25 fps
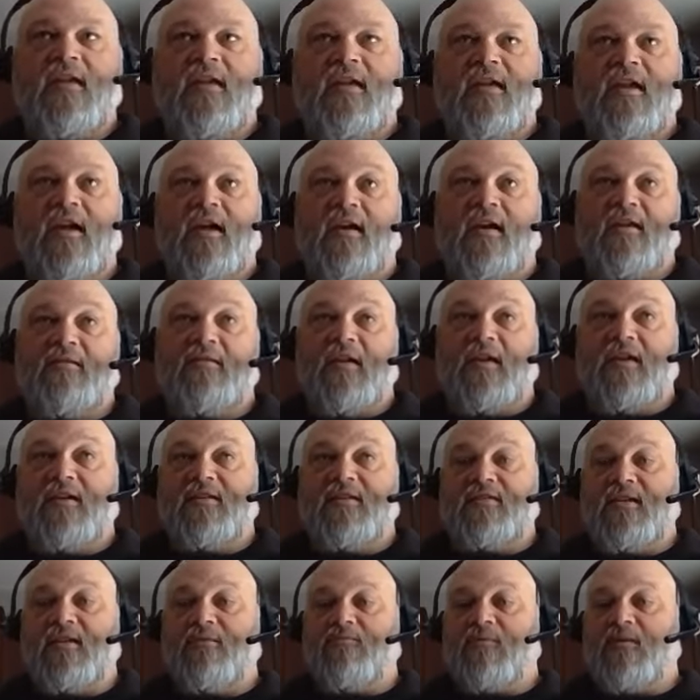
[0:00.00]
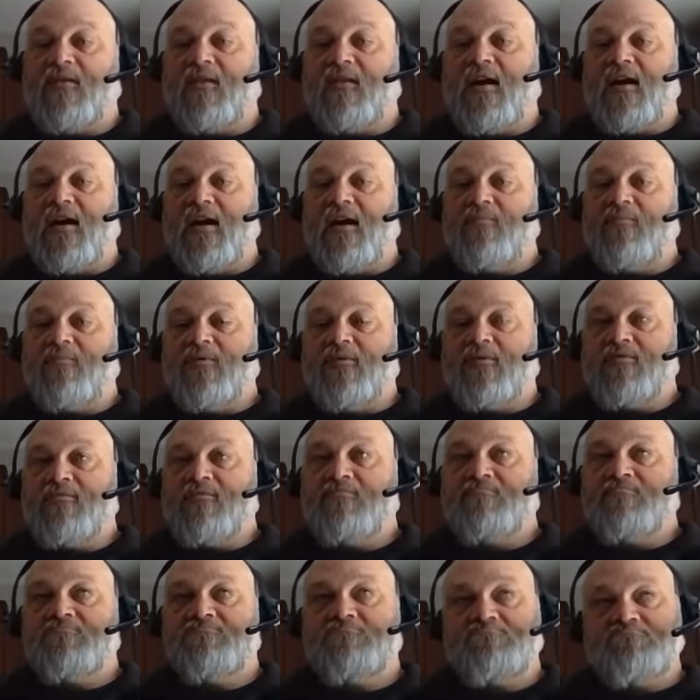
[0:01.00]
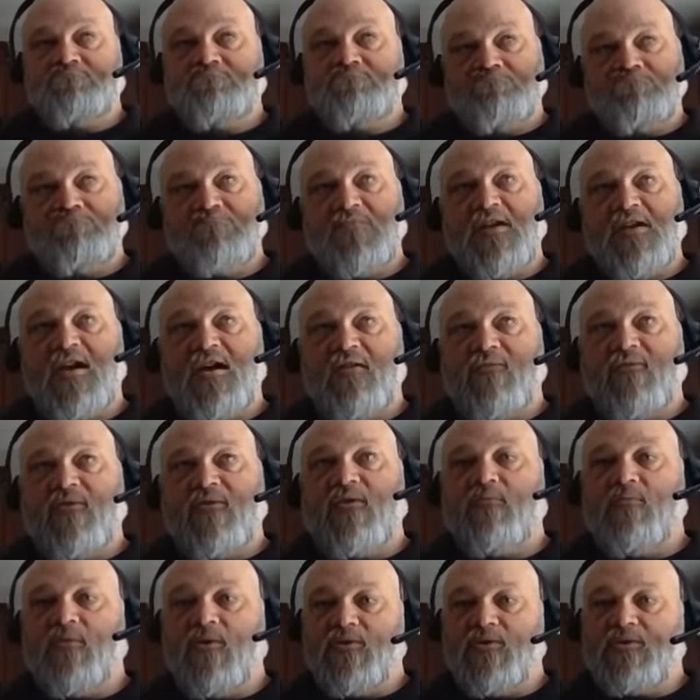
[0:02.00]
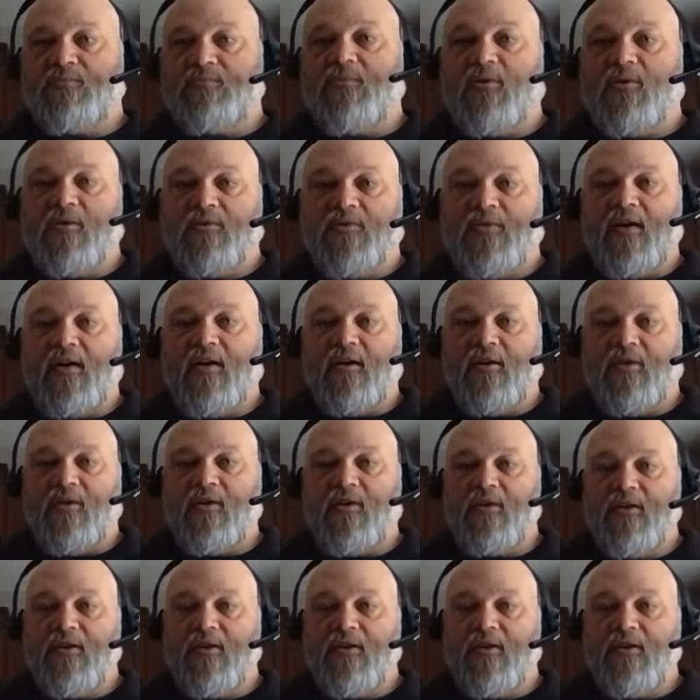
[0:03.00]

yeah, is it reliable? Yeah, for the most part, they are.